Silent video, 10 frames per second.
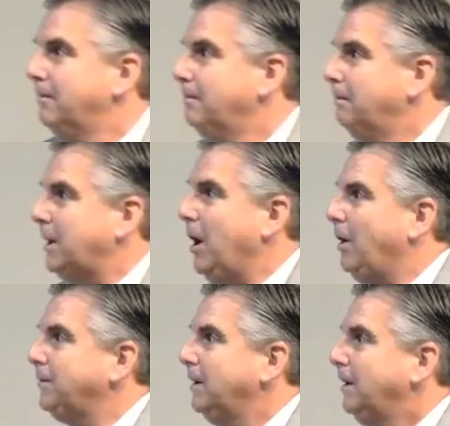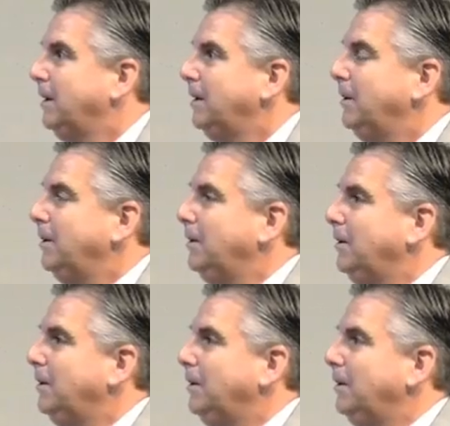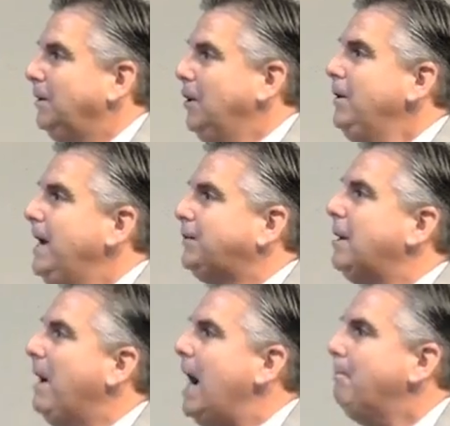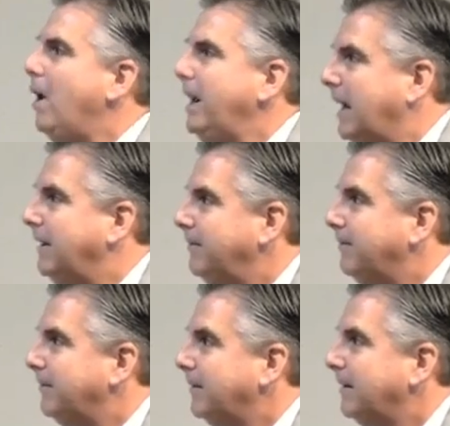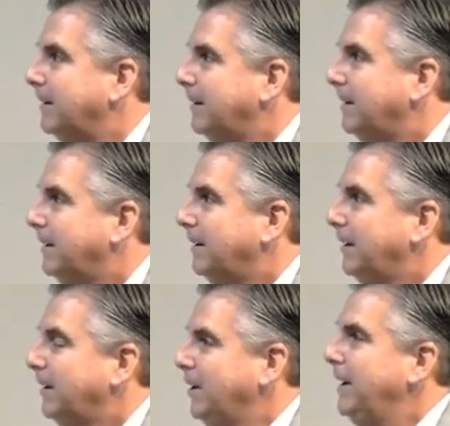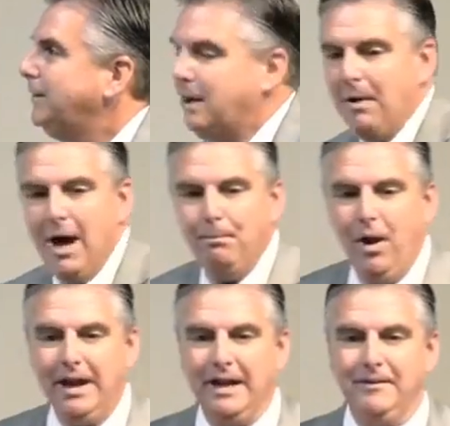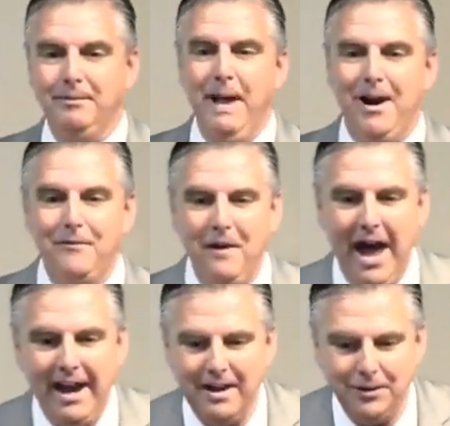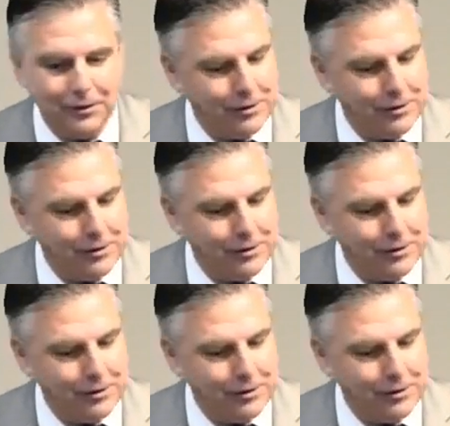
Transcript: Because you need some upbringing. You need some upbringing. Matter of fact, just